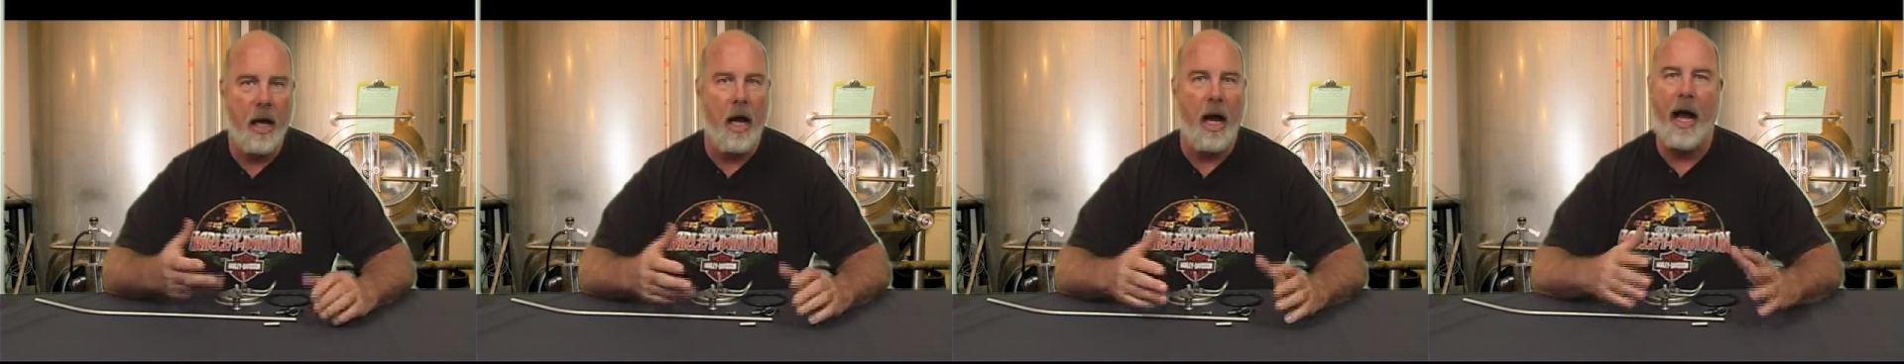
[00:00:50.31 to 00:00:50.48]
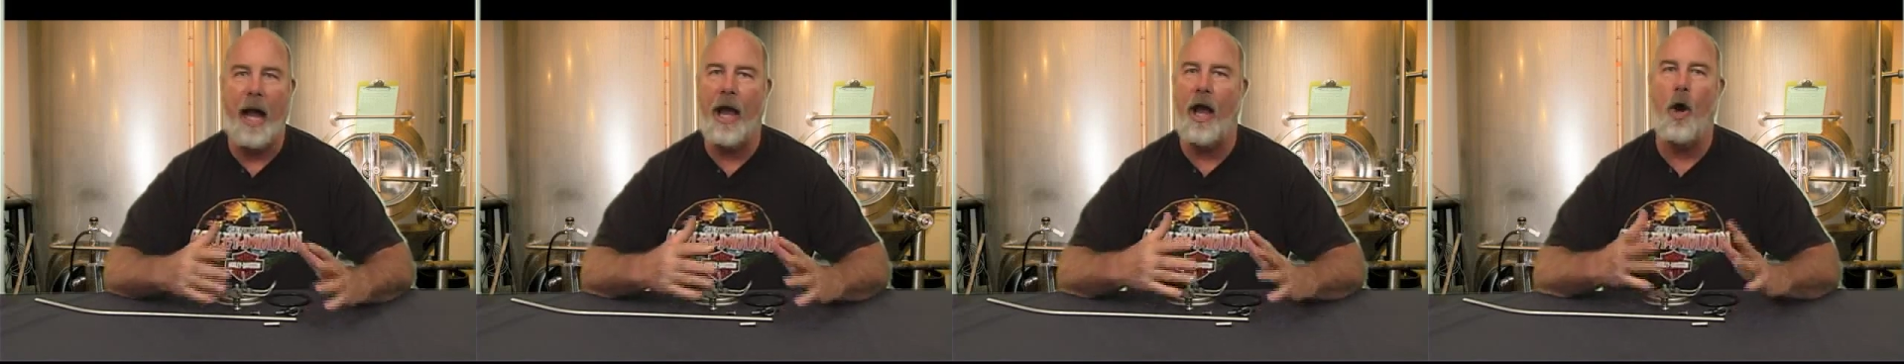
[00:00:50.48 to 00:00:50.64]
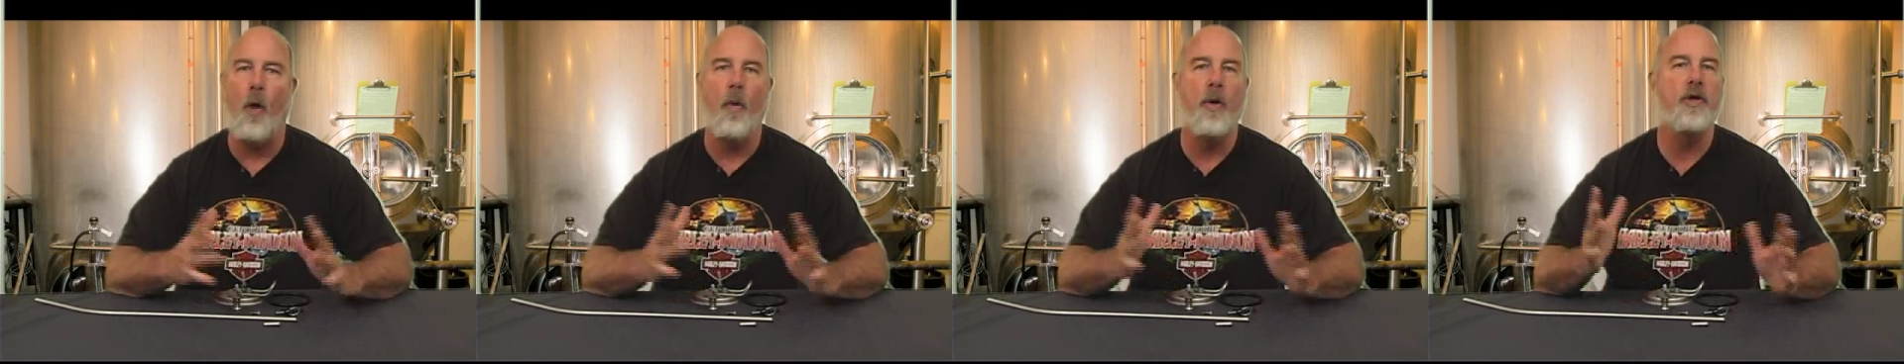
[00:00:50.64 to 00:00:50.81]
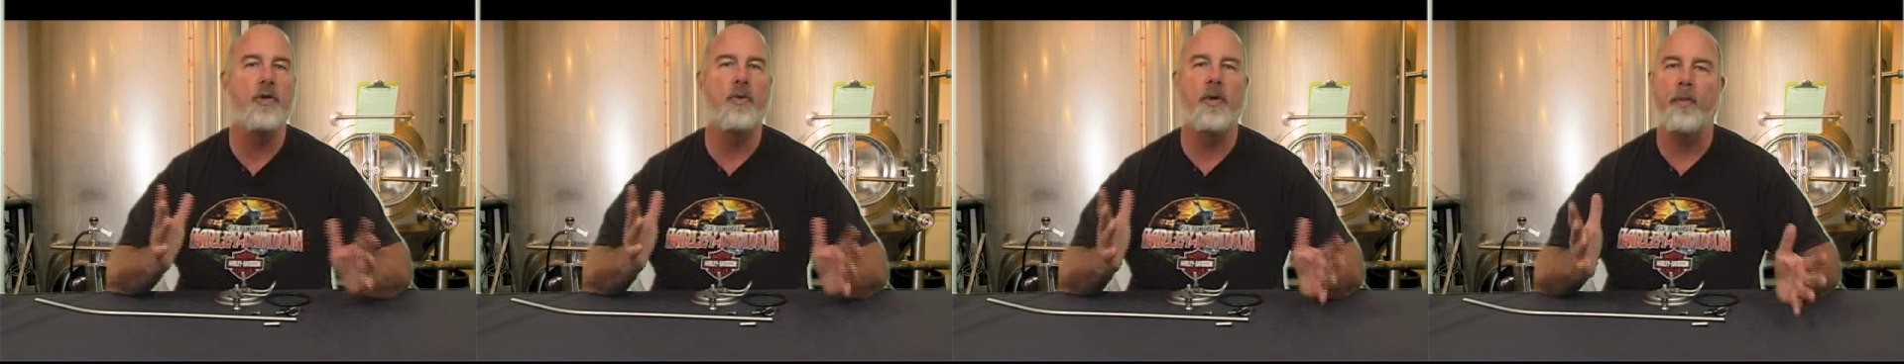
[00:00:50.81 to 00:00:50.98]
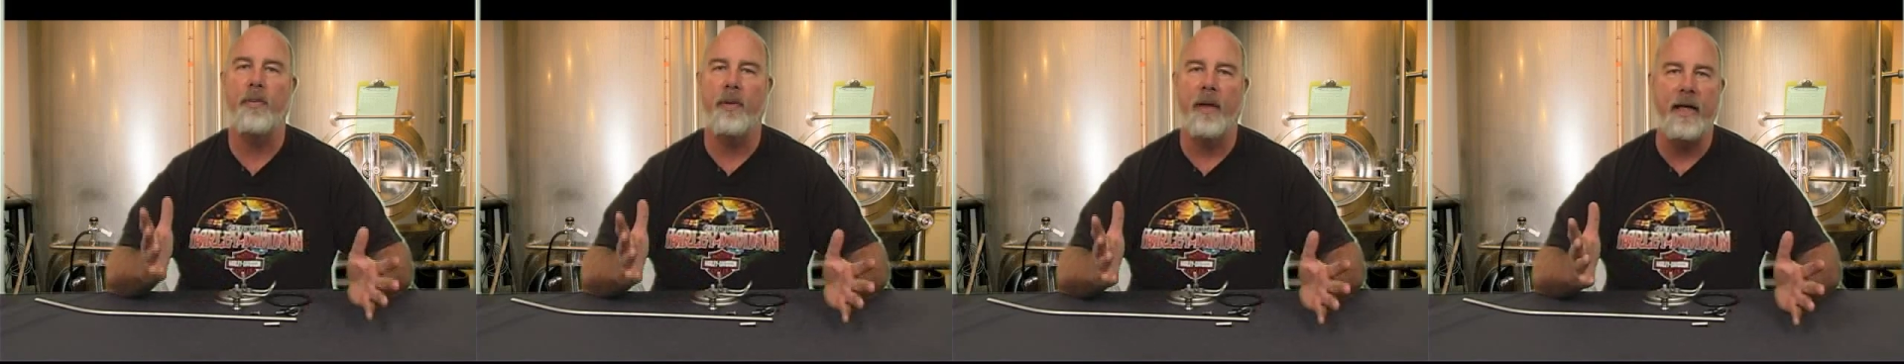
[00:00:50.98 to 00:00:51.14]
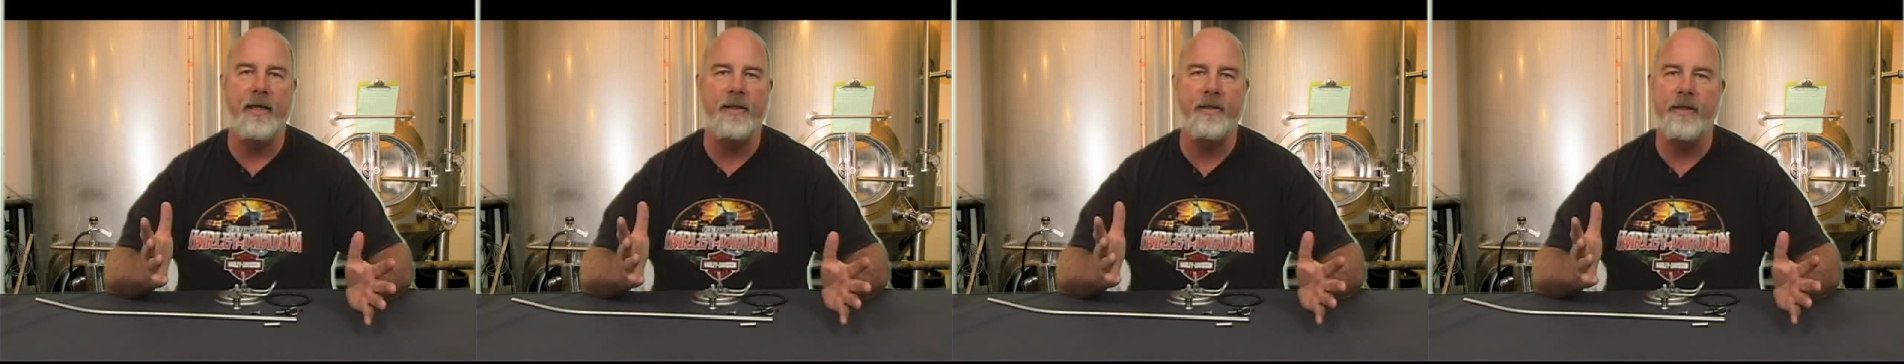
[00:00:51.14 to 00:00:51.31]
I always
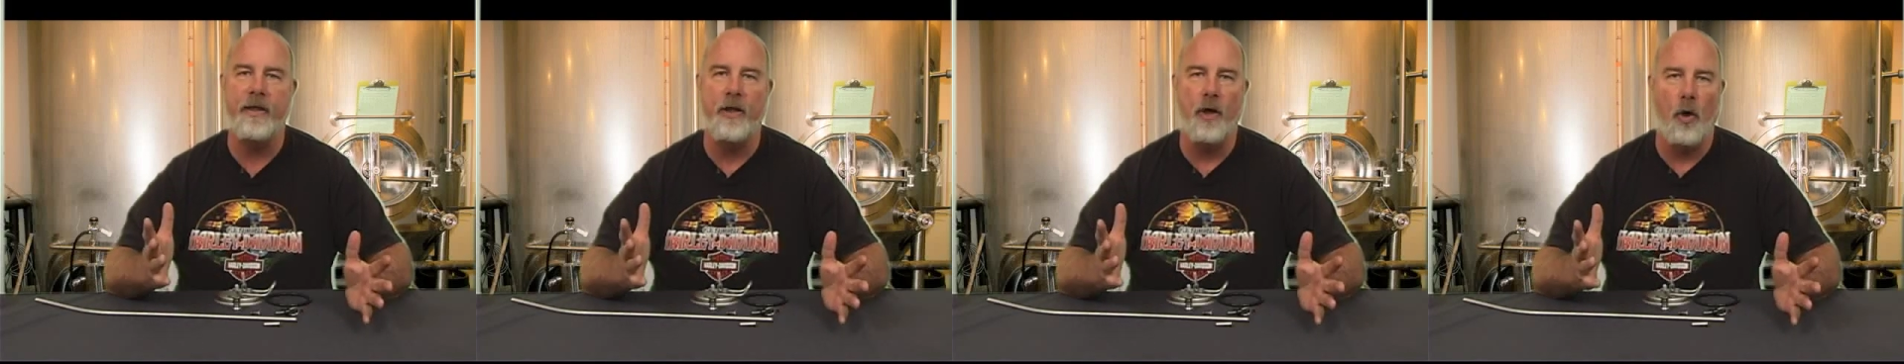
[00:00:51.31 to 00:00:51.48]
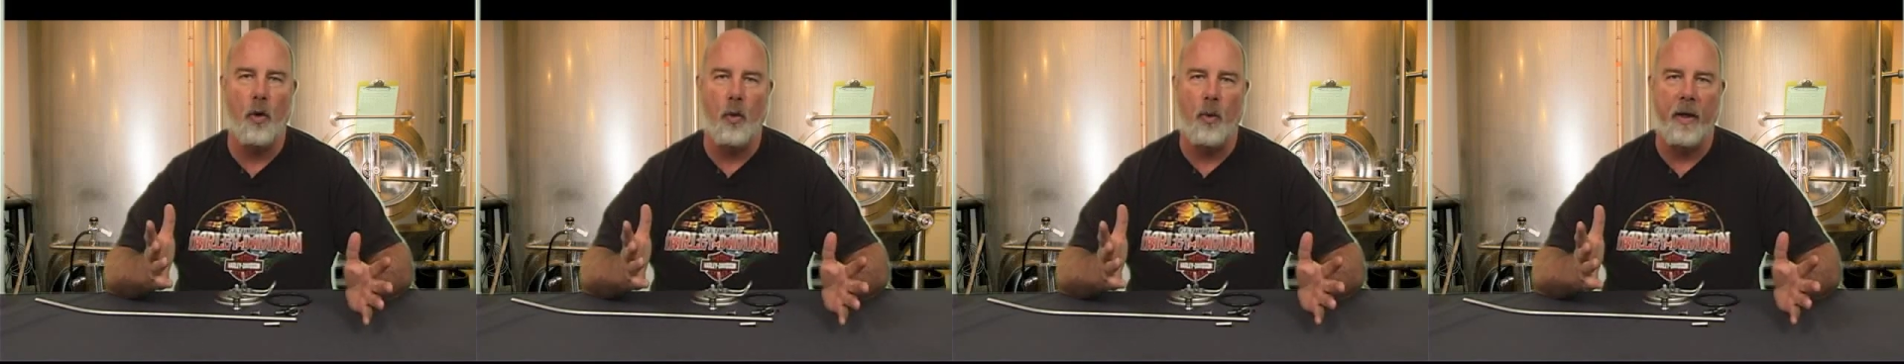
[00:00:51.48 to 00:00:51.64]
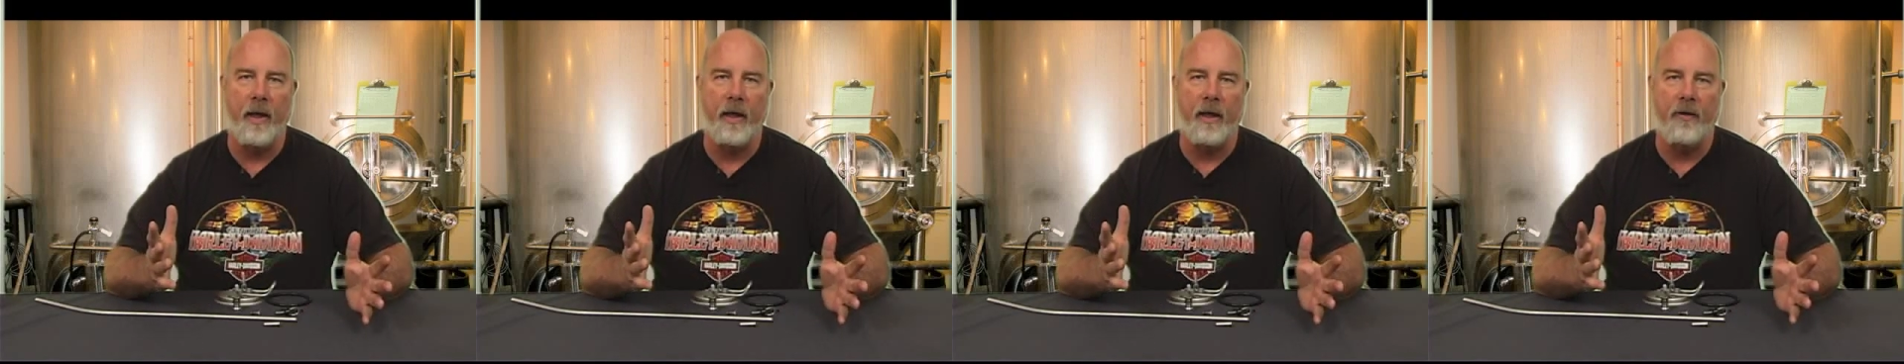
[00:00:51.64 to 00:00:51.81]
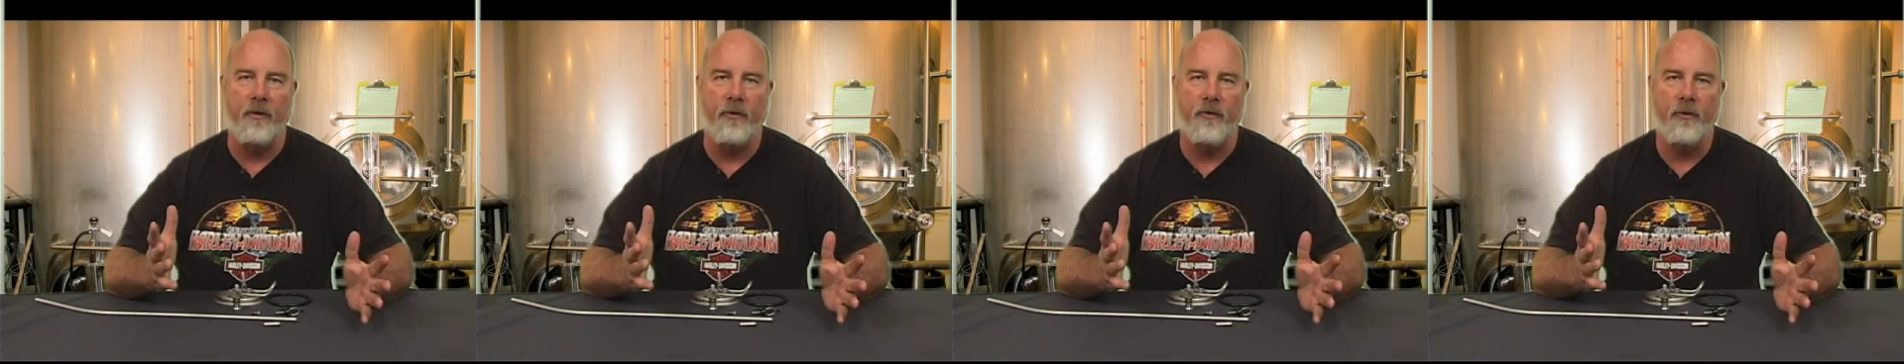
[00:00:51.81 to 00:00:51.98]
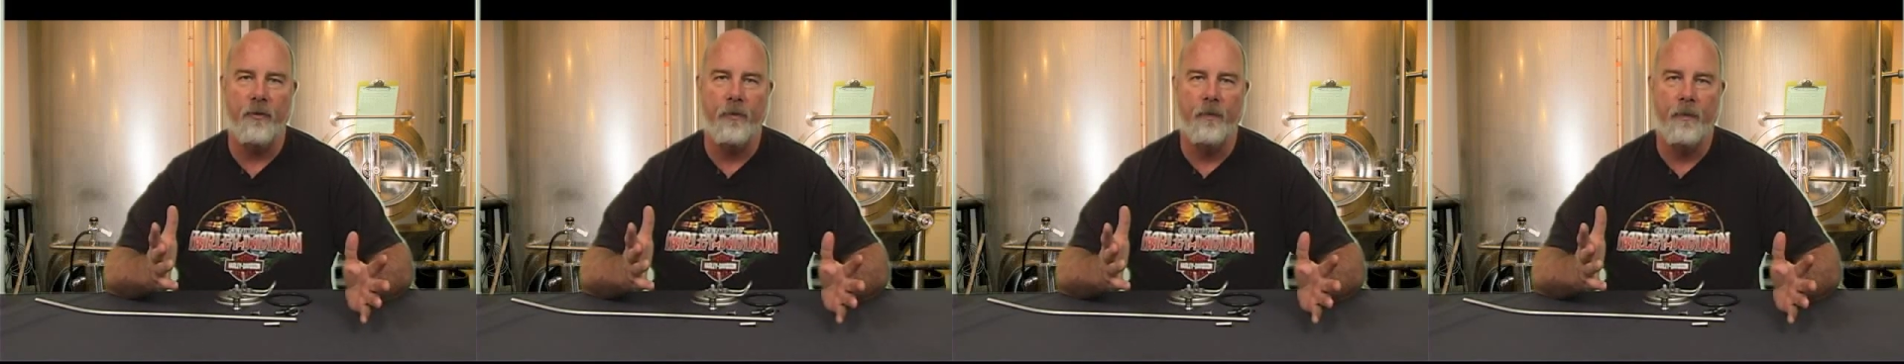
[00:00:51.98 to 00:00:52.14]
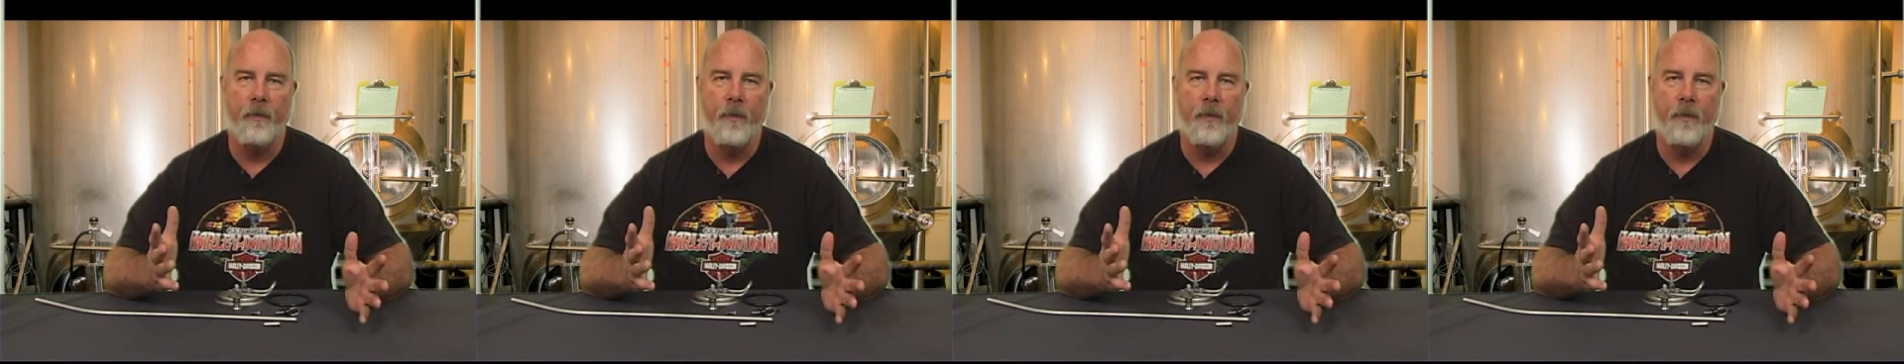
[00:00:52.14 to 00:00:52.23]
replace the O-rings.